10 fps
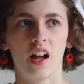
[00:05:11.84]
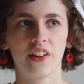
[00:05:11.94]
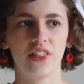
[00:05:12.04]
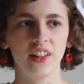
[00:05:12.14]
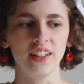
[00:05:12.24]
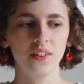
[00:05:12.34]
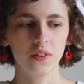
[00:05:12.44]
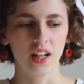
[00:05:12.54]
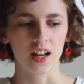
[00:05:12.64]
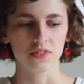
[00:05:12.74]
I think it
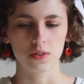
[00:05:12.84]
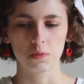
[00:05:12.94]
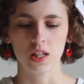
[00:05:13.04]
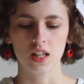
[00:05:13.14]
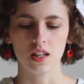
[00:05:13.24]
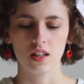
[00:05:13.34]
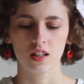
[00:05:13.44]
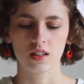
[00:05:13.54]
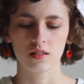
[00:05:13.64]
would have to be